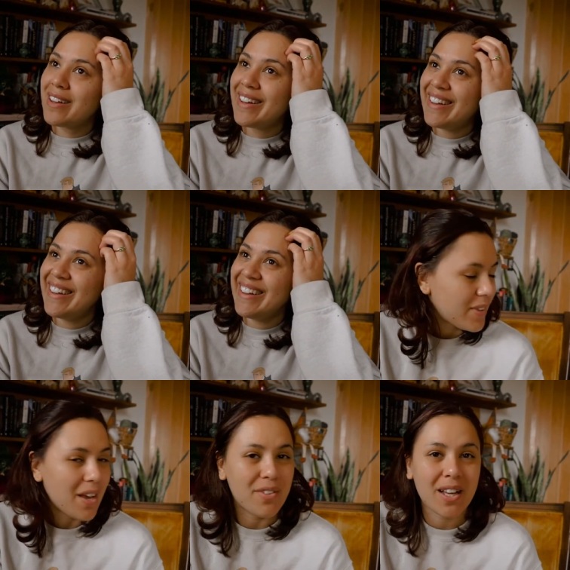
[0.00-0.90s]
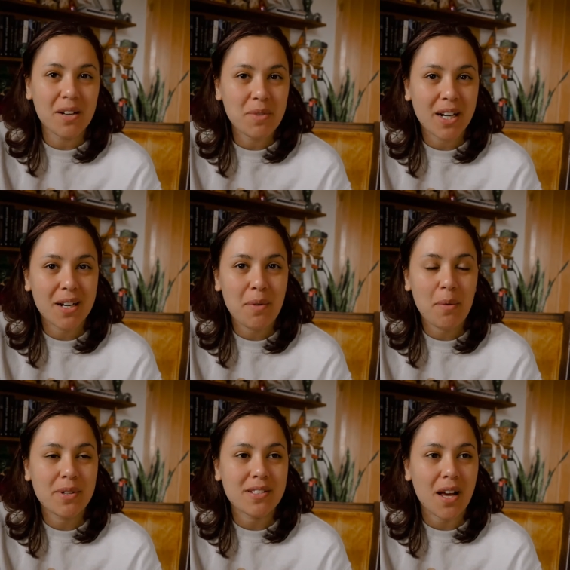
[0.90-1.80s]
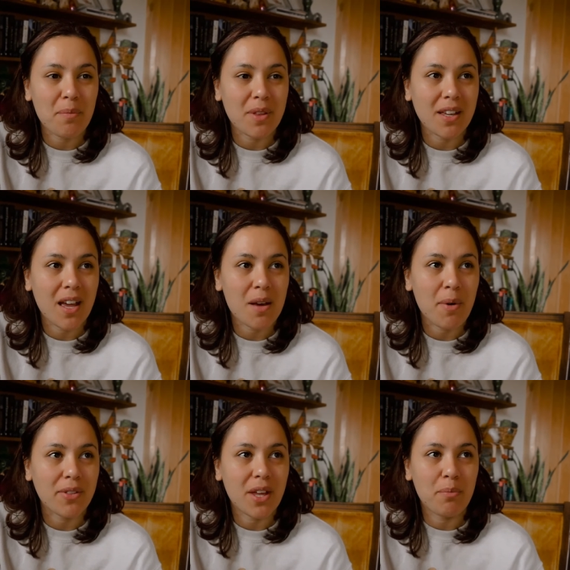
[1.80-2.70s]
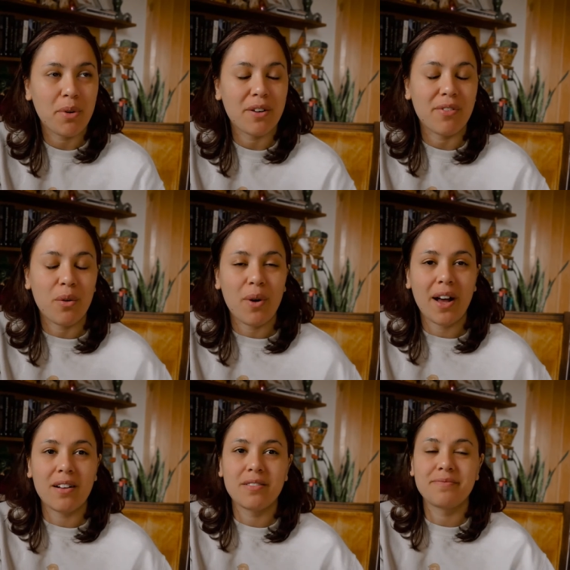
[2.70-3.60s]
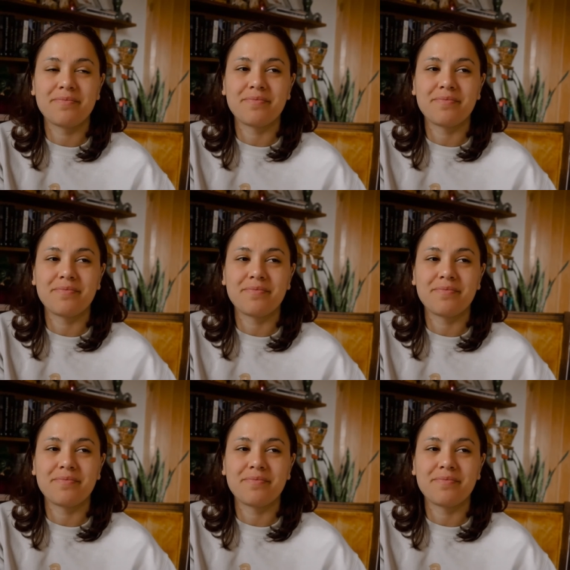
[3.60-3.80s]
I feel like I'm not going to be able to stop thinking about that book for a while.